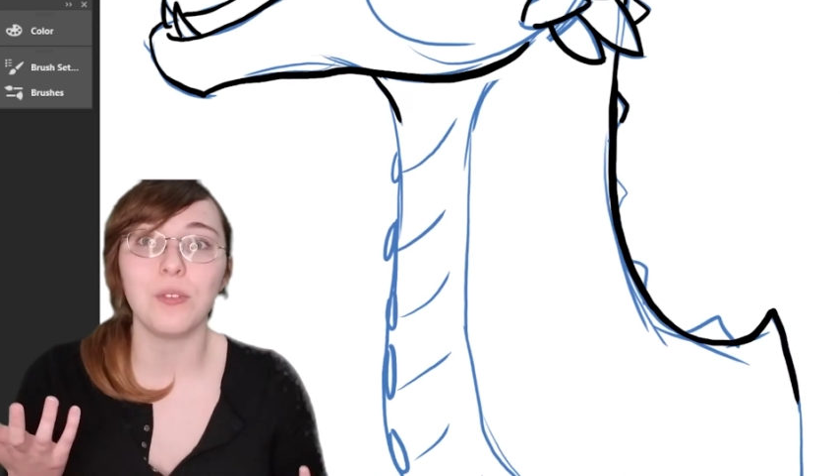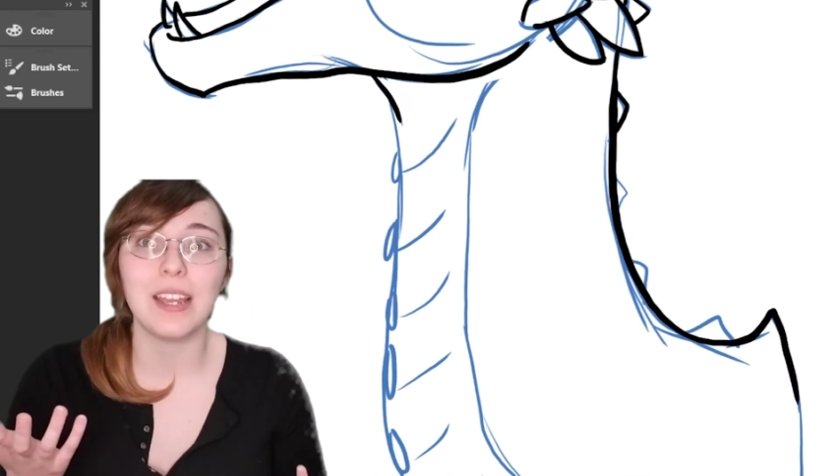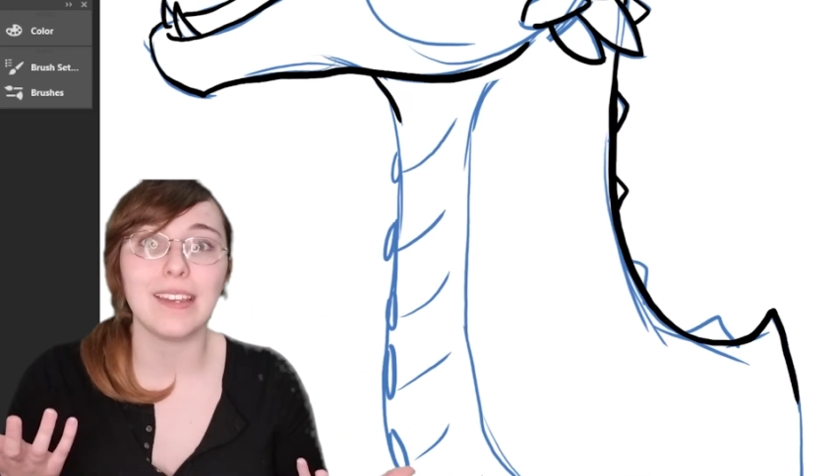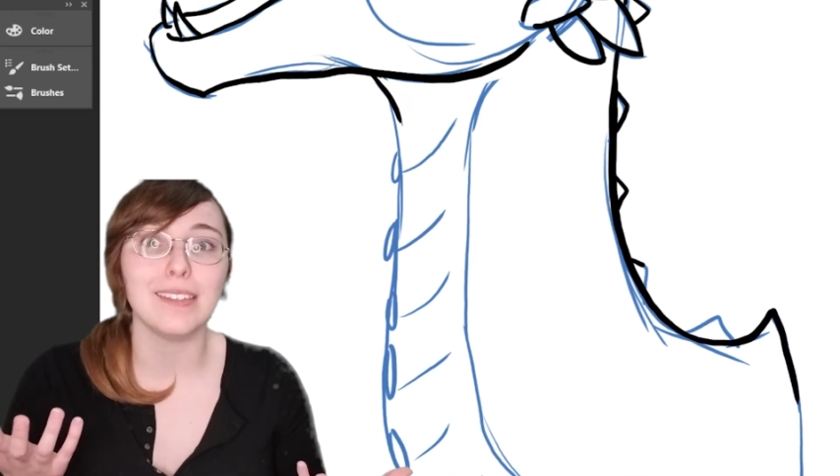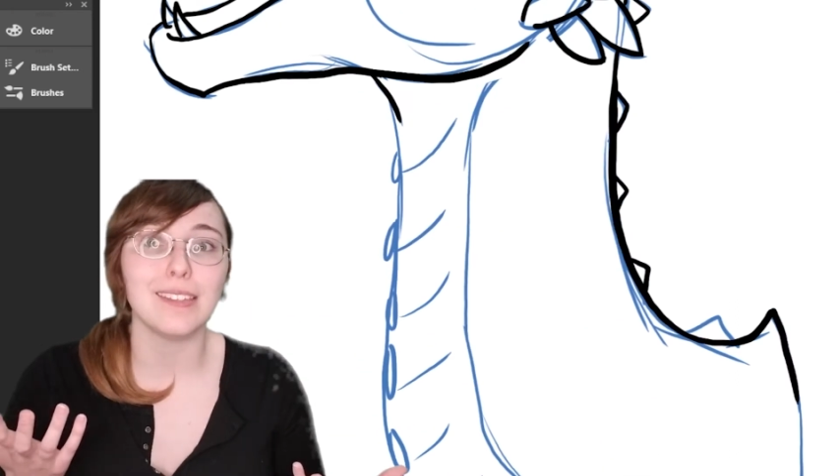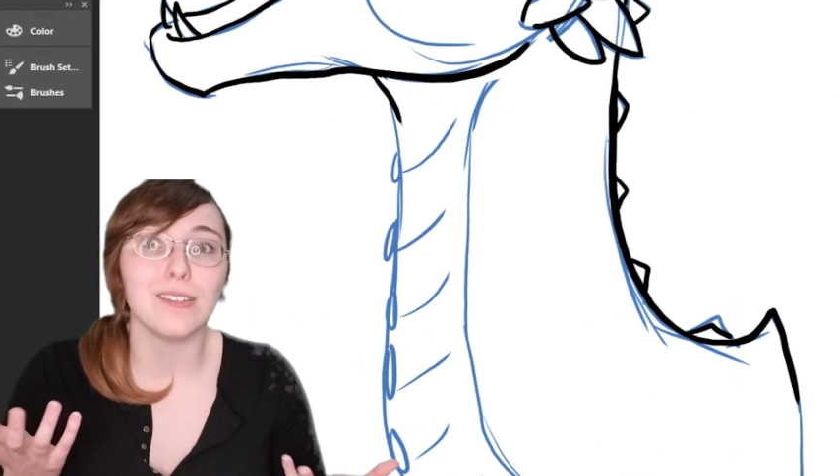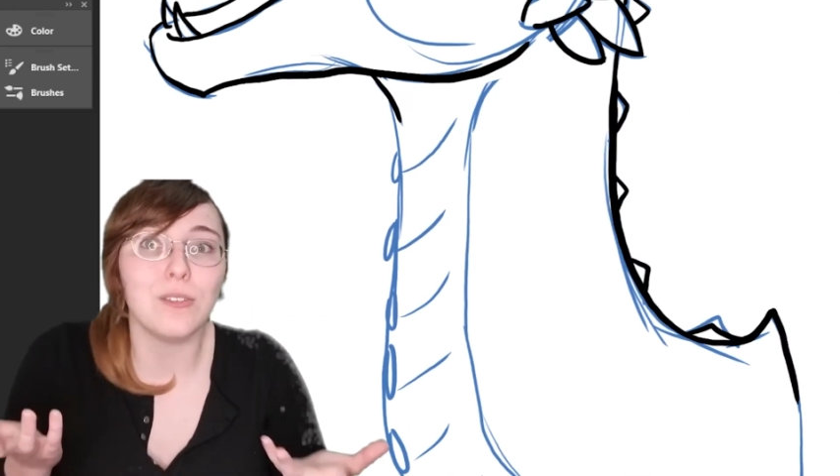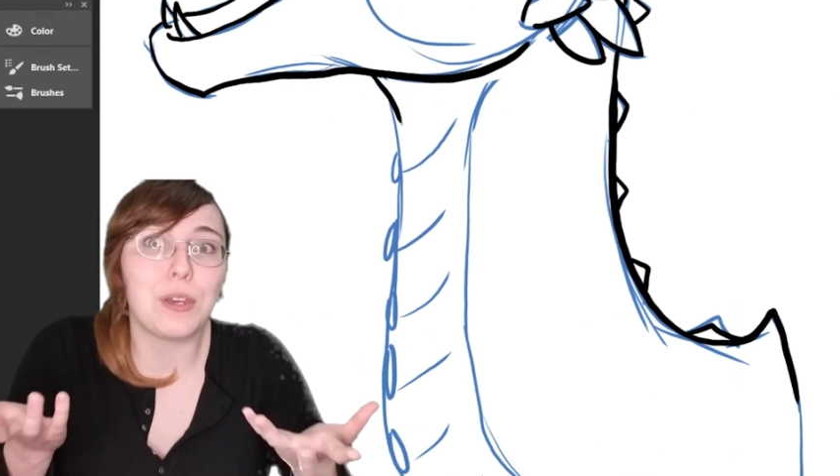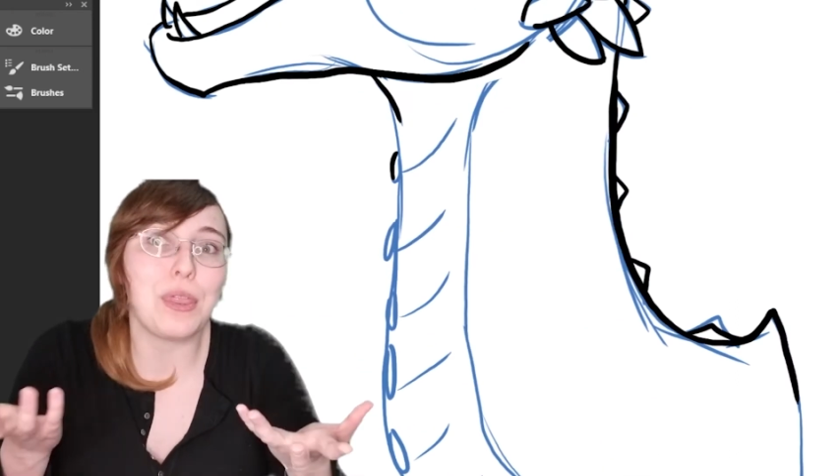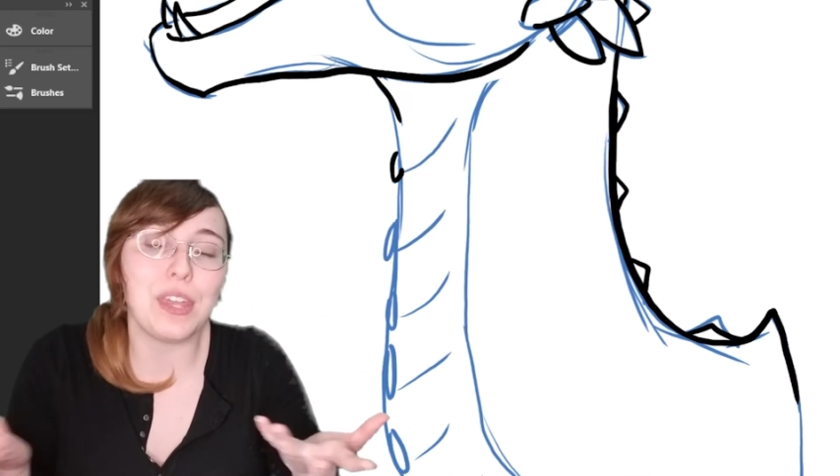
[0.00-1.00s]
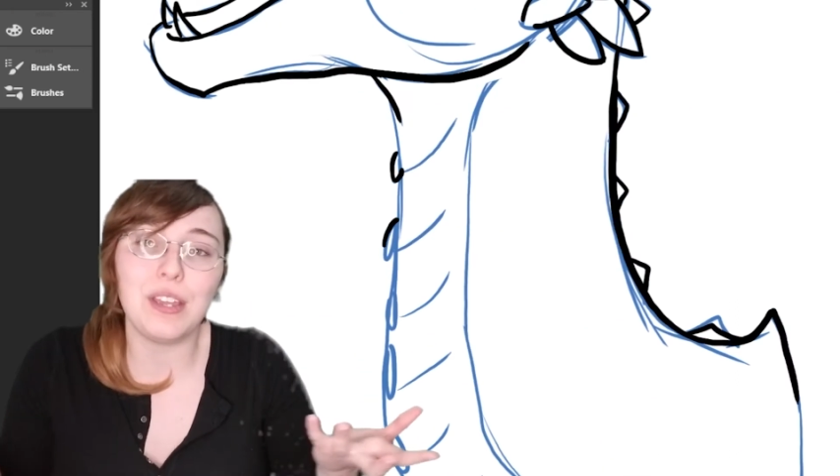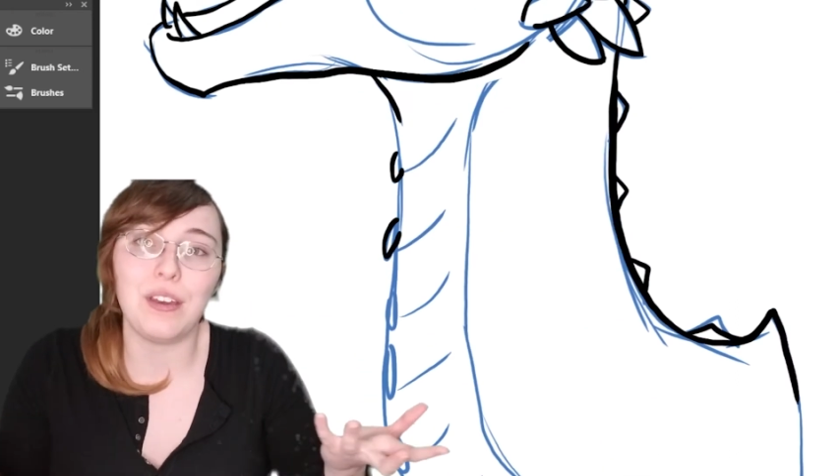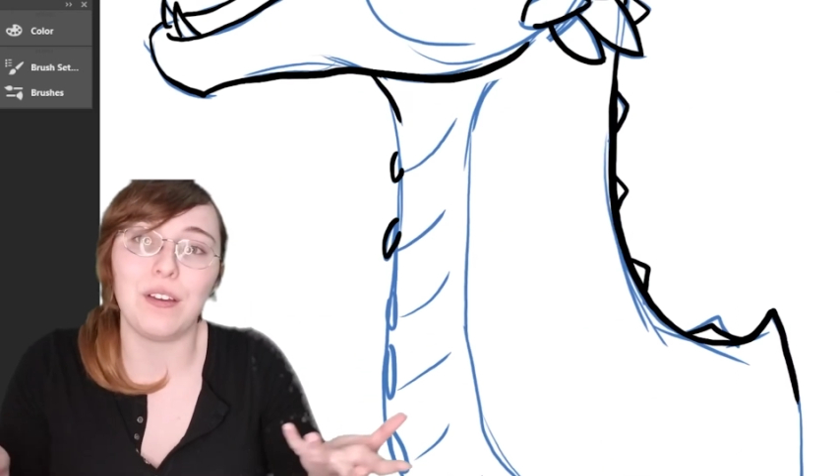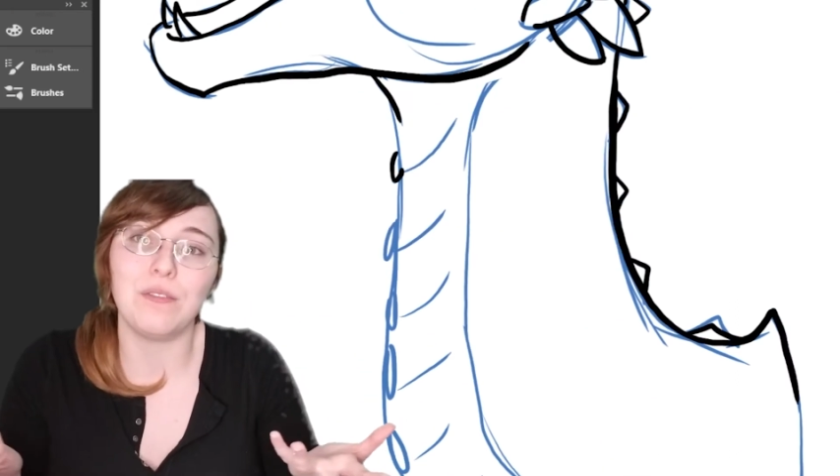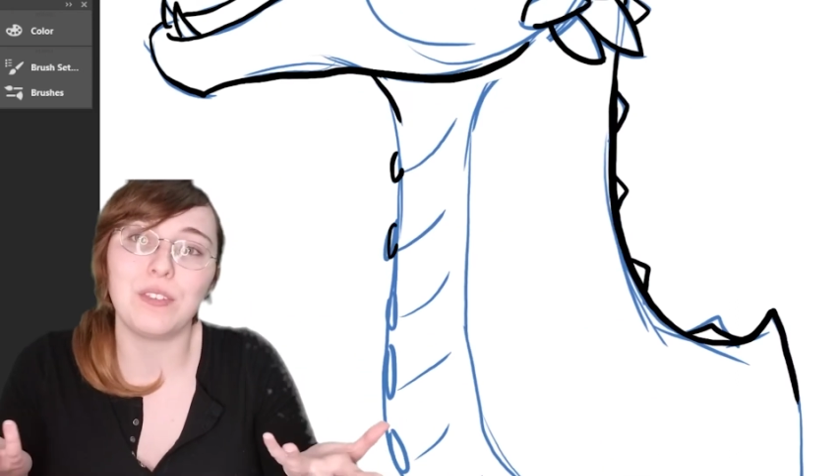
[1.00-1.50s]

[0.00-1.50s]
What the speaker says: ways you can think of.